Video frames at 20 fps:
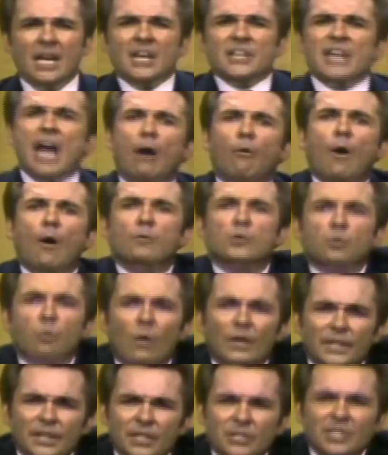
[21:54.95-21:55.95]
Now, what was
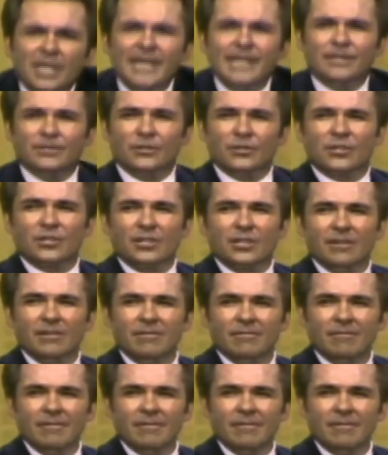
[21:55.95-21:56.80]
one of the sins?